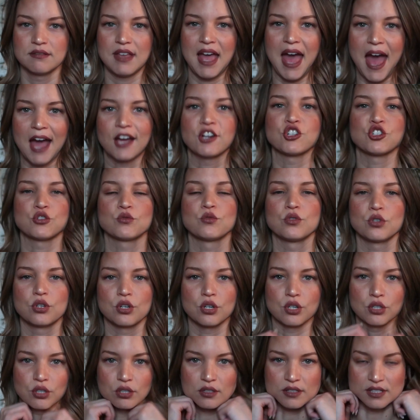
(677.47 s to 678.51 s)
actual
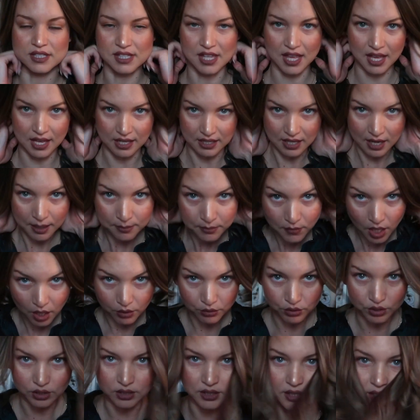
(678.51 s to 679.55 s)
curls that I'm
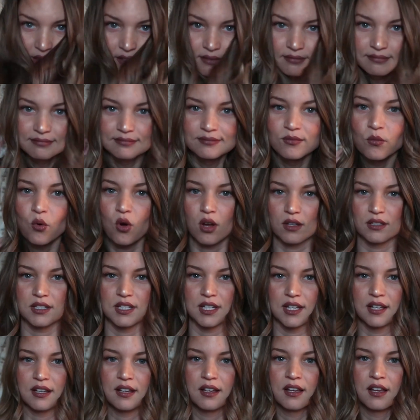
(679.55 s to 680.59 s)
not really
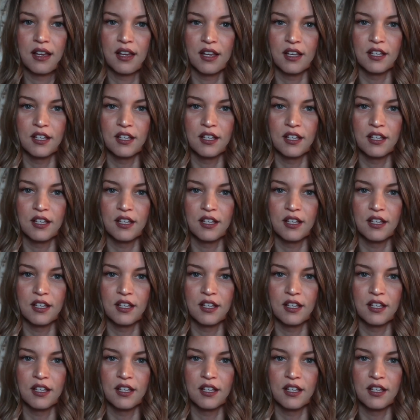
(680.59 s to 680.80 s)
wanting.